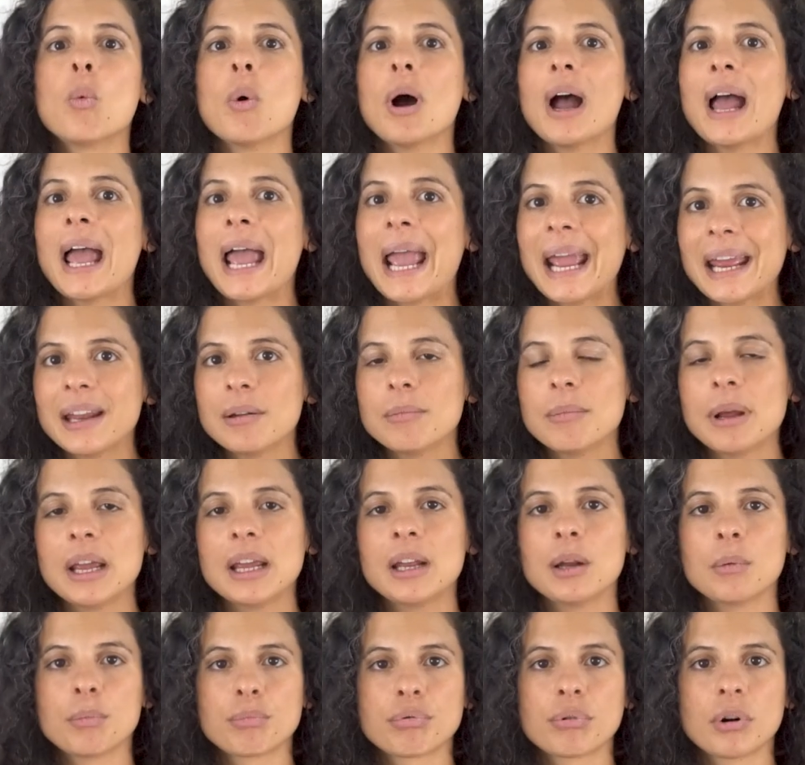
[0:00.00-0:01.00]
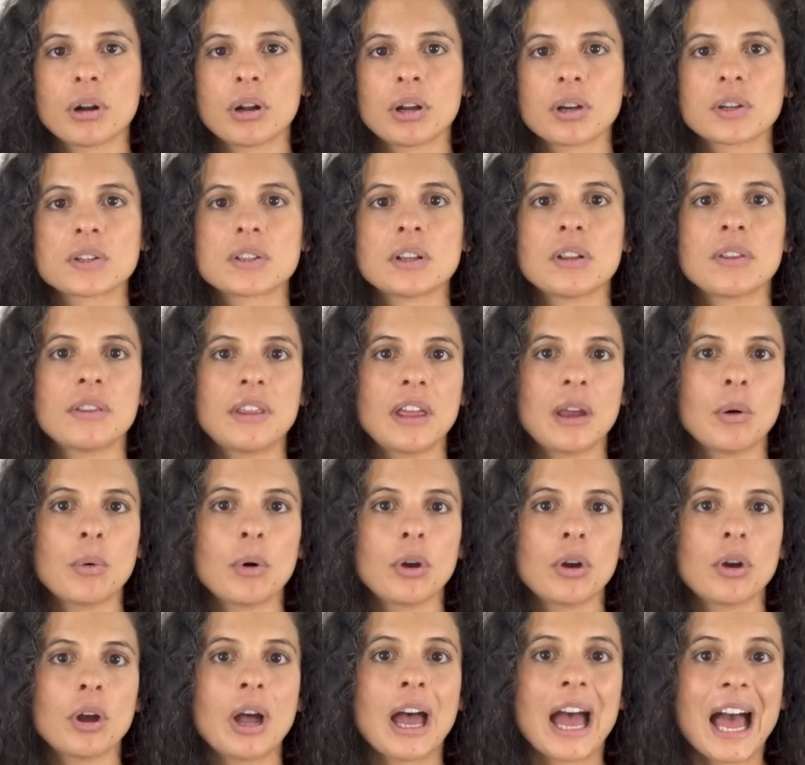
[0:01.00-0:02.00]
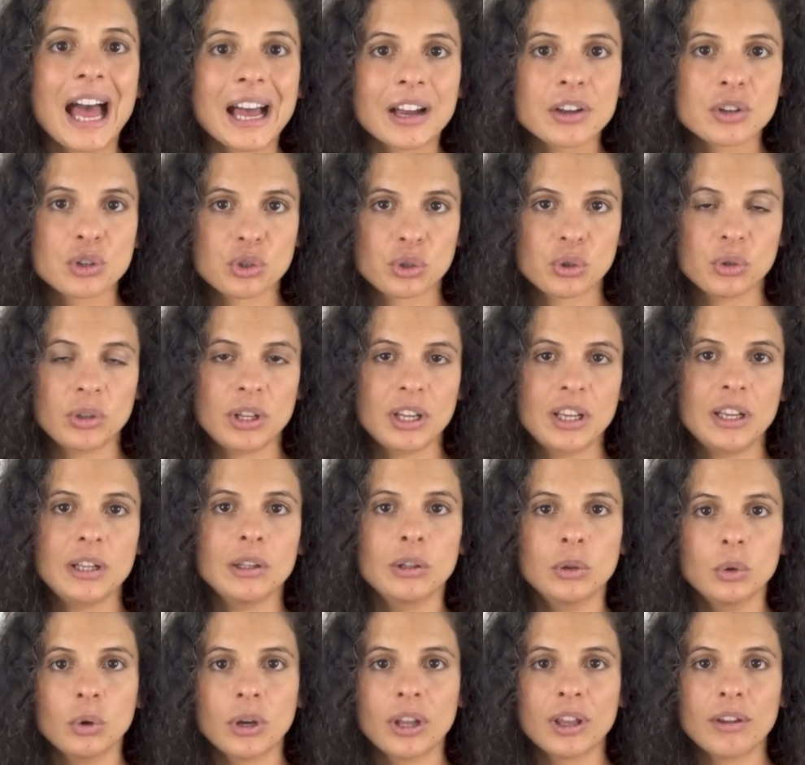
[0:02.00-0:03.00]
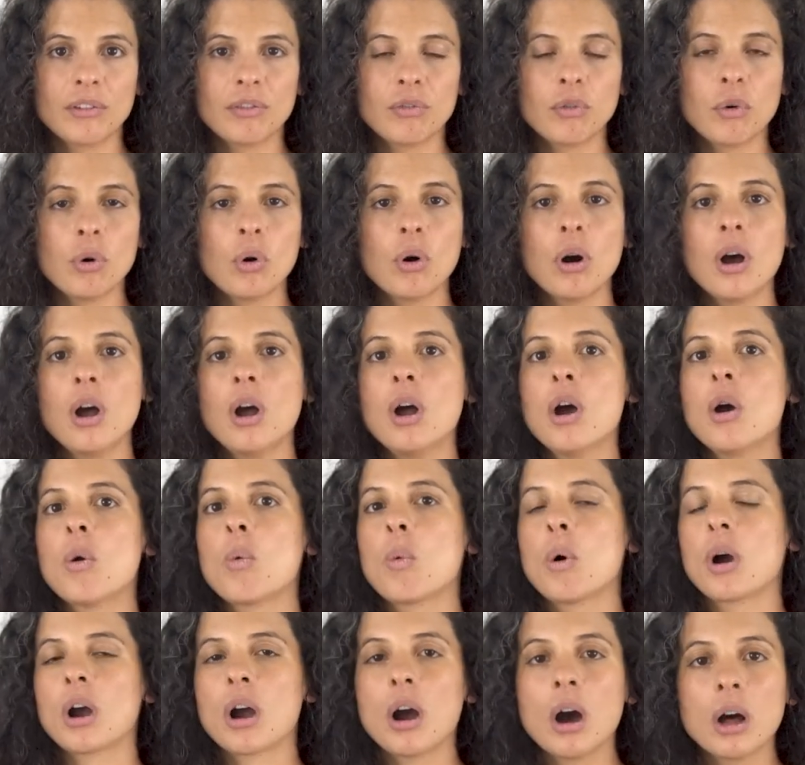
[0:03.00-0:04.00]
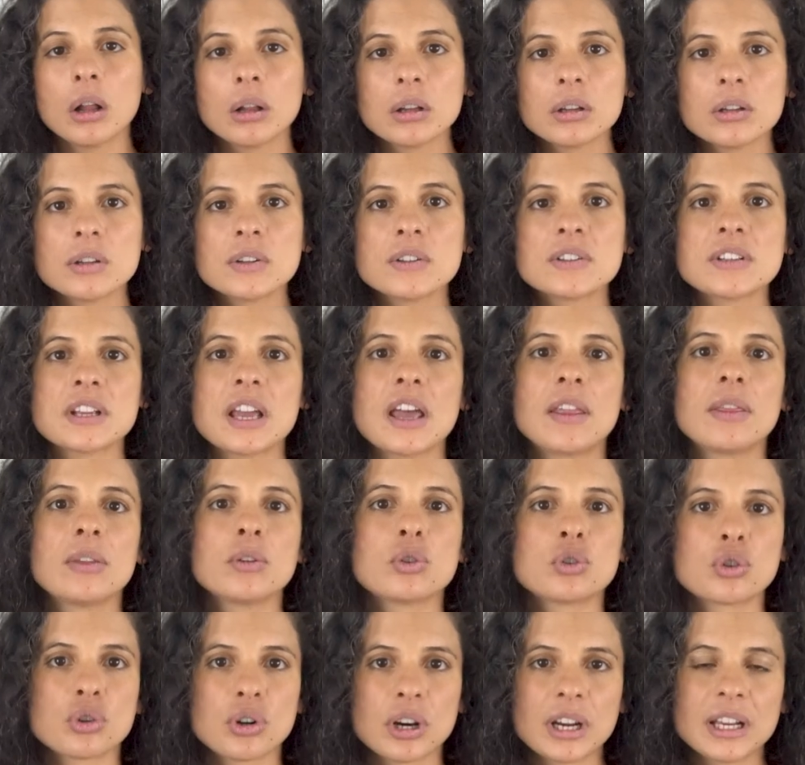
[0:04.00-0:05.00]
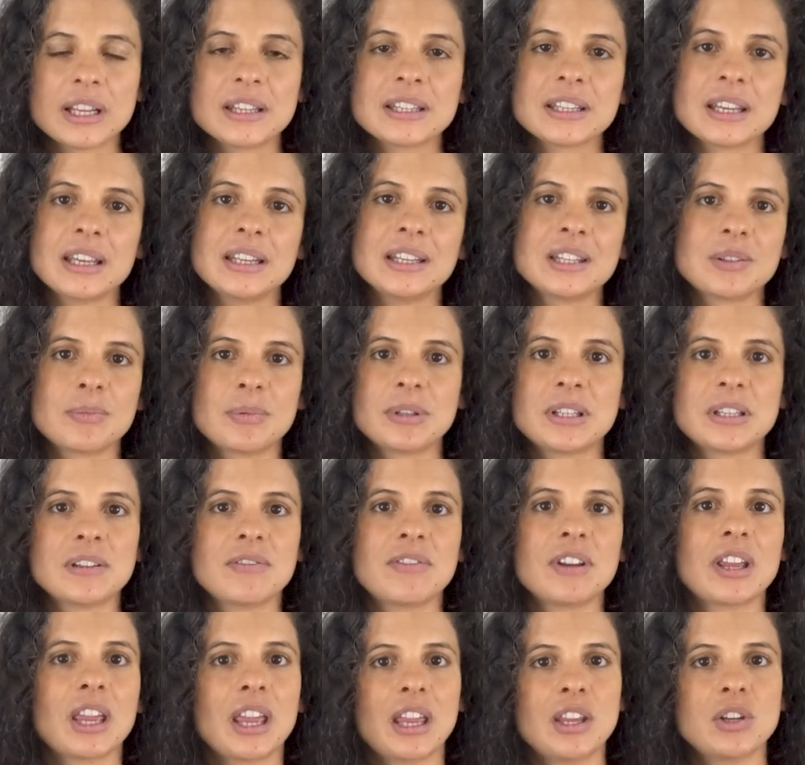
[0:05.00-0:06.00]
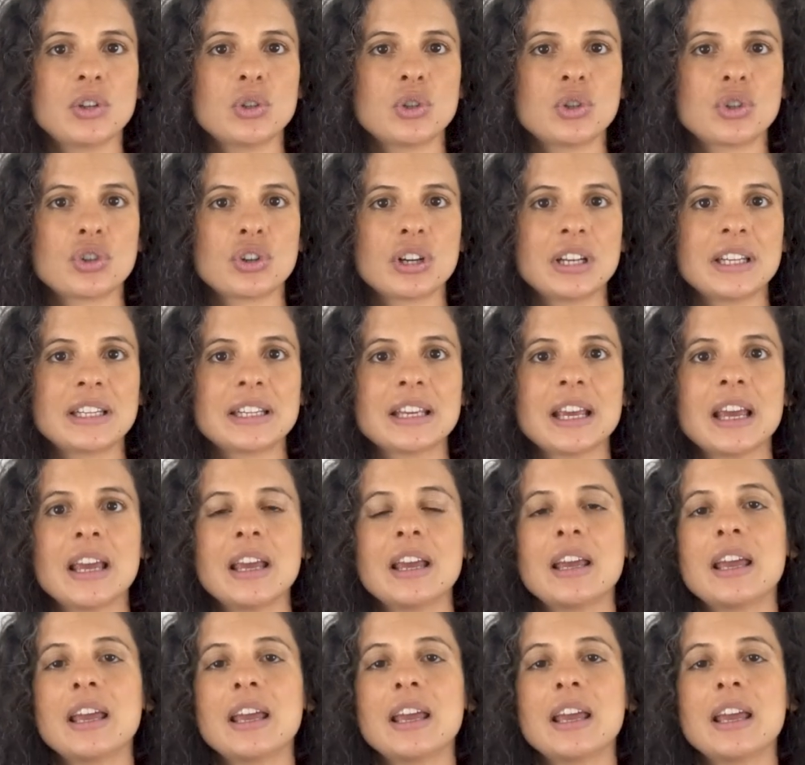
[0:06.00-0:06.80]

what handmade products they were actually looking for, what colors and the trends in specific industries.